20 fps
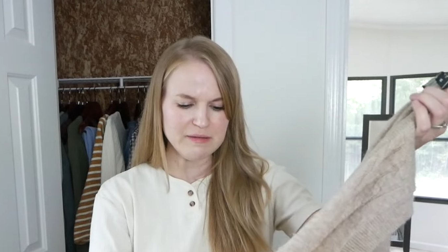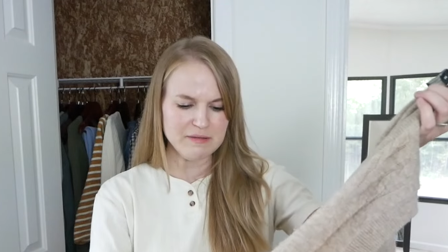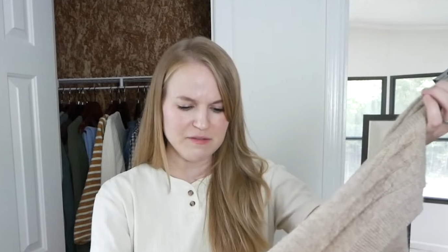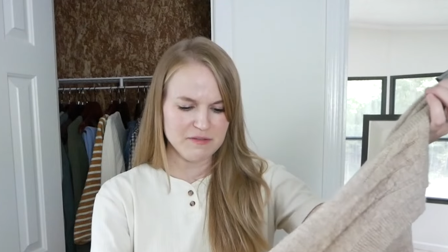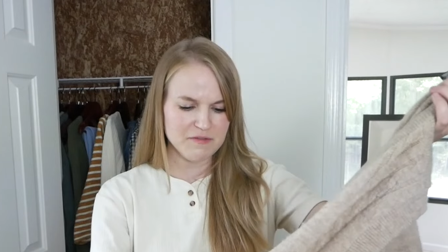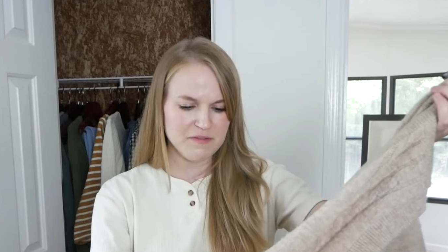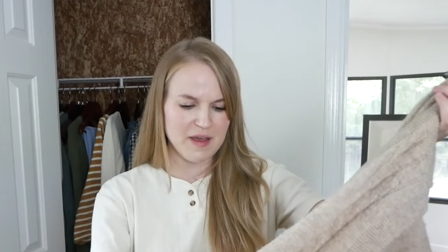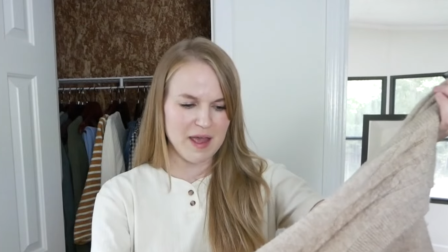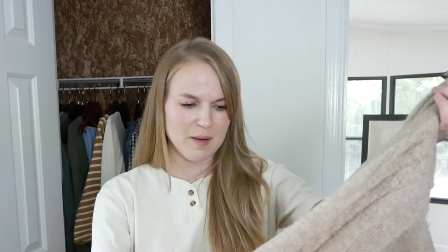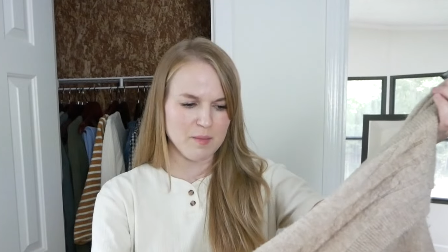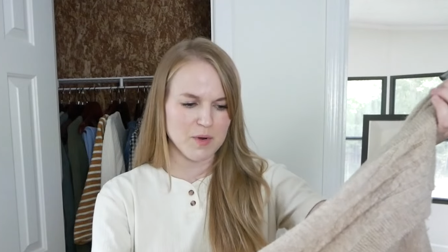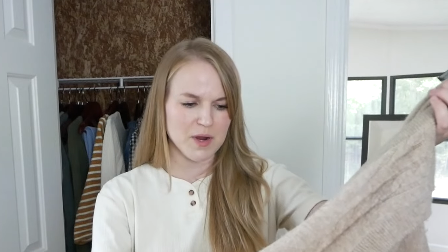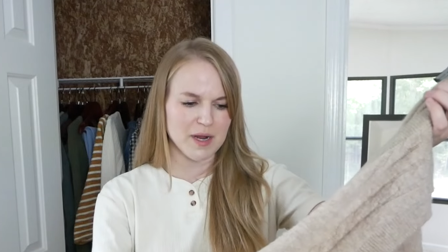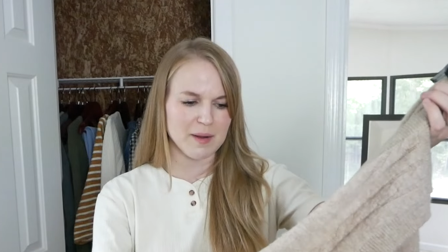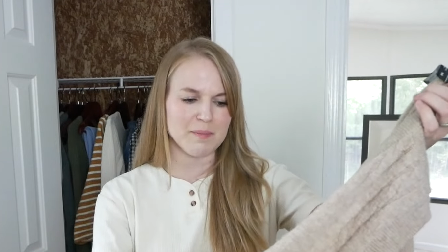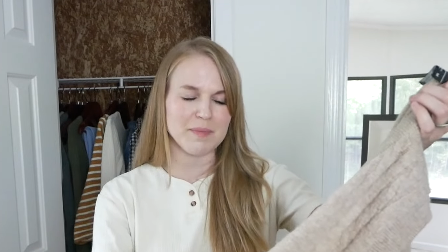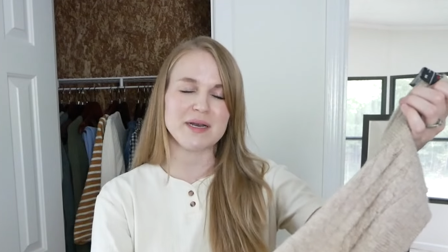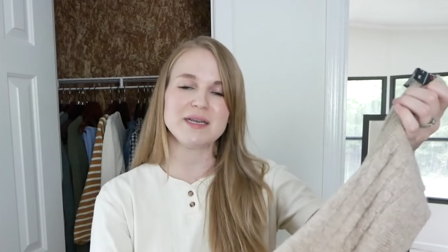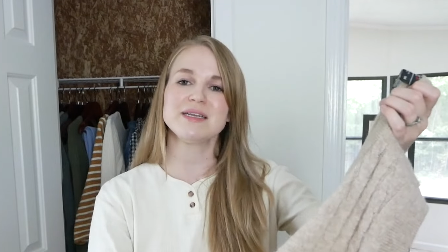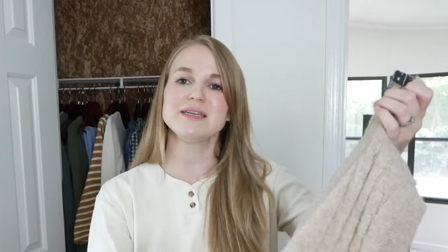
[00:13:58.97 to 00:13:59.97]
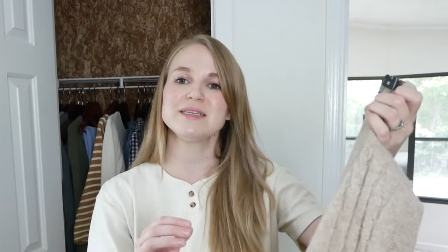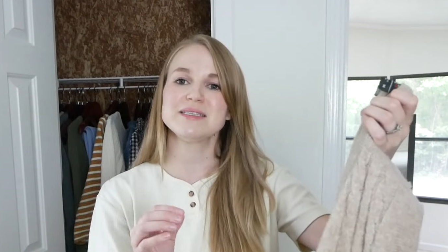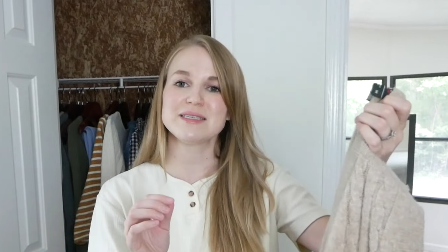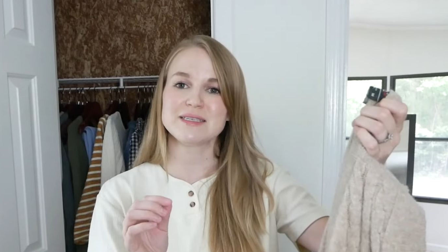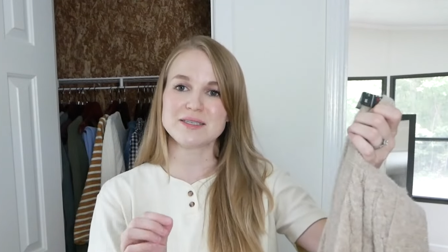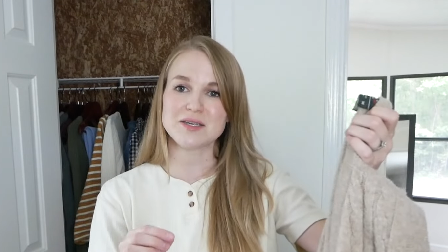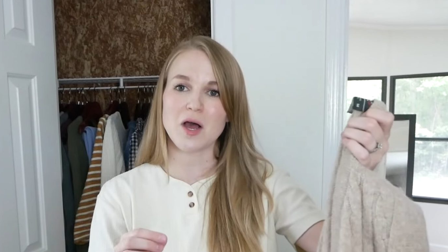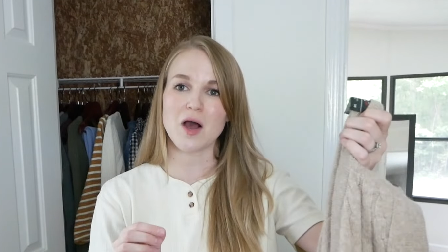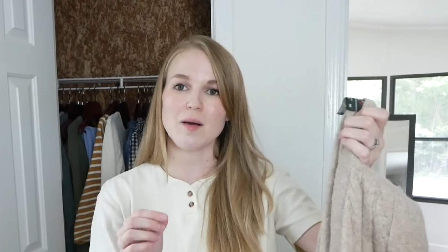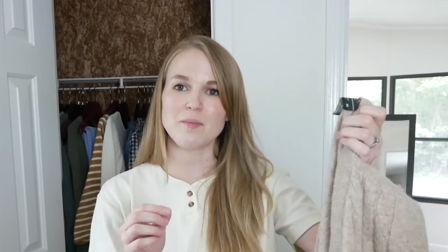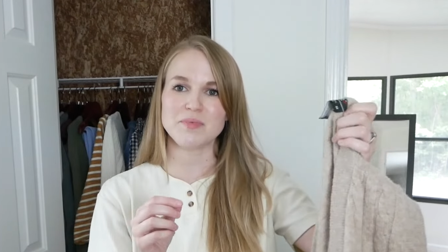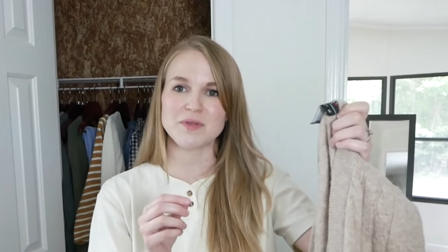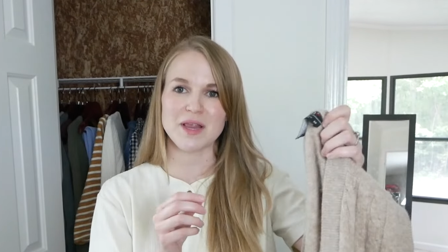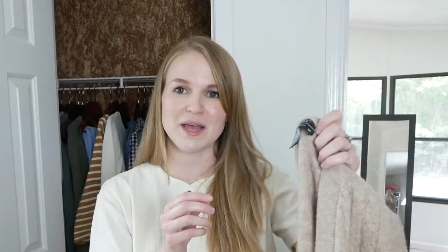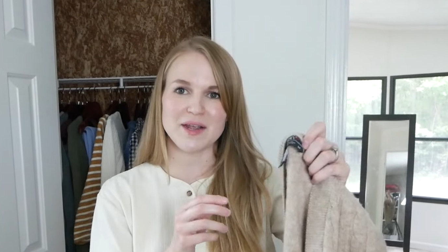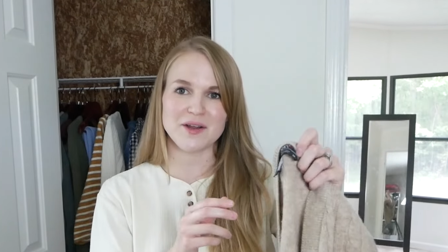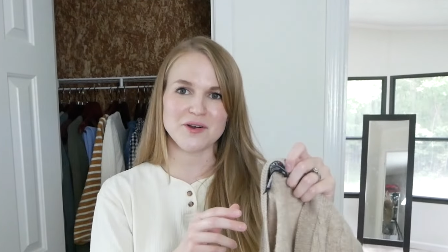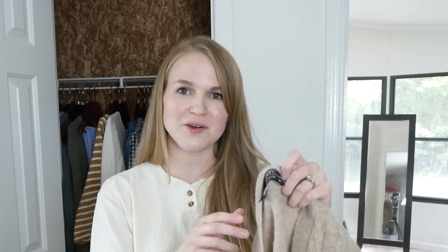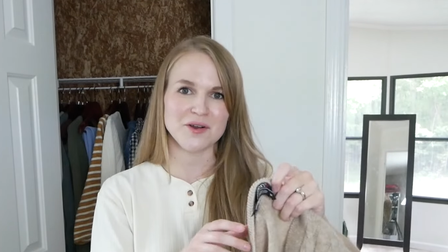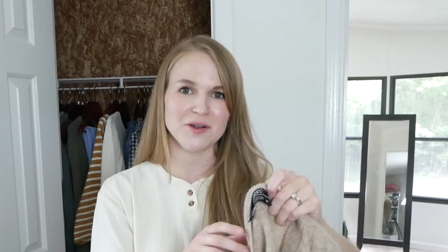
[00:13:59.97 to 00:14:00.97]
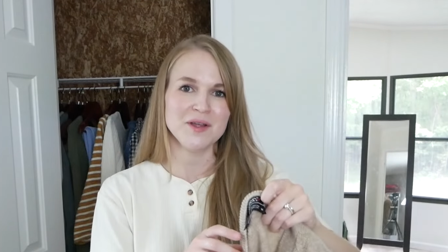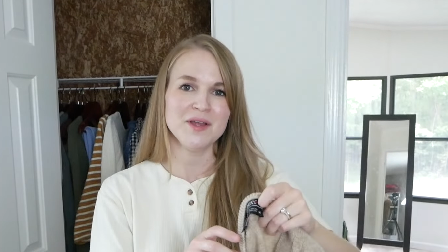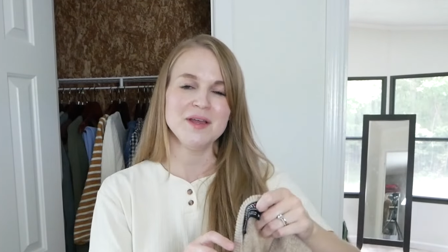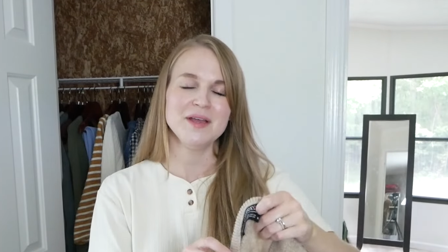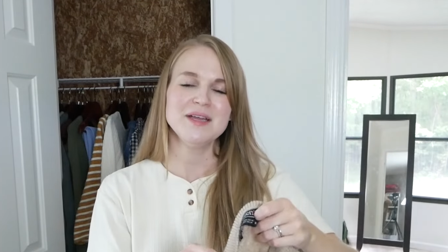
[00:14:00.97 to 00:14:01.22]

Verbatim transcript: fabric, but it is a top layer.